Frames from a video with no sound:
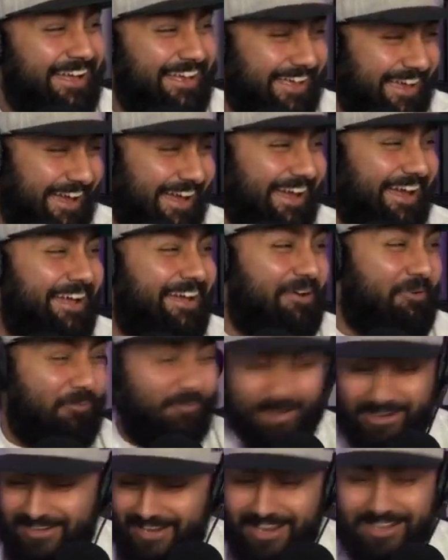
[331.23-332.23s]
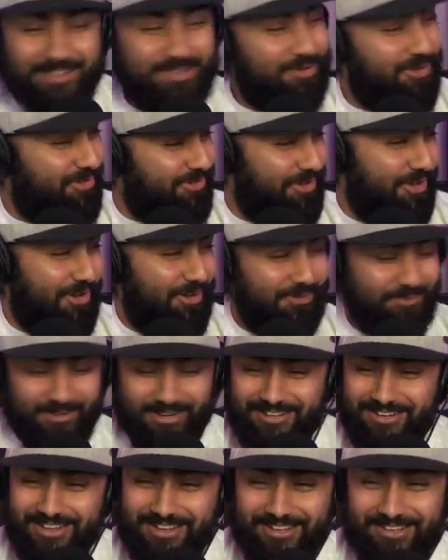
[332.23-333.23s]
Yeah, but one day you'll know.
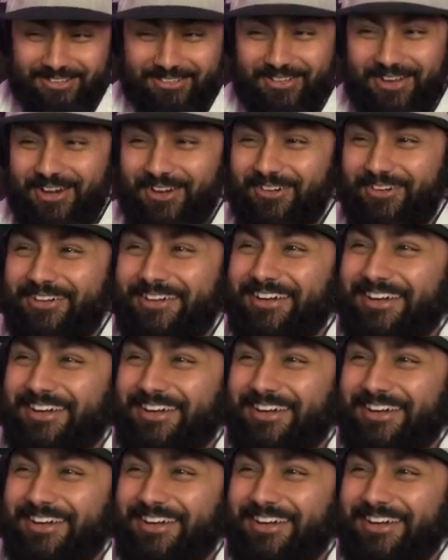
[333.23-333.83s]
One day you'll know.